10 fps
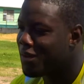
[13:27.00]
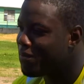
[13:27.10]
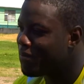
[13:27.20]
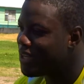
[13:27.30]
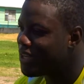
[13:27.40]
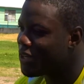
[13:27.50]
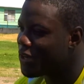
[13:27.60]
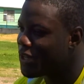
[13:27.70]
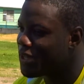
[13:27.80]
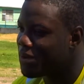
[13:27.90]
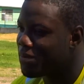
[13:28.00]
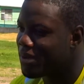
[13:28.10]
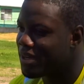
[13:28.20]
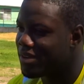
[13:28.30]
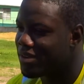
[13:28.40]
In the short
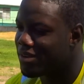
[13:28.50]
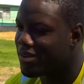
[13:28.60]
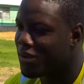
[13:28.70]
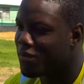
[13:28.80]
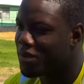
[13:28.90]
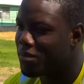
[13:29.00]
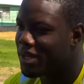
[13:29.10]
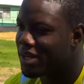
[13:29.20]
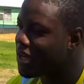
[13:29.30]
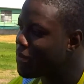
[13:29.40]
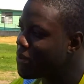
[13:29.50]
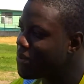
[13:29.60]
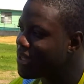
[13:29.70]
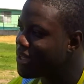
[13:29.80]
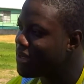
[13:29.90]
term, I'd love to make the
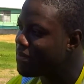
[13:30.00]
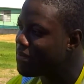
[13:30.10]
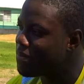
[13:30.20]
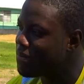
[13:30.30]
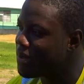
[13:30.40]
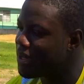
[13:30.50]
Commonwealth team.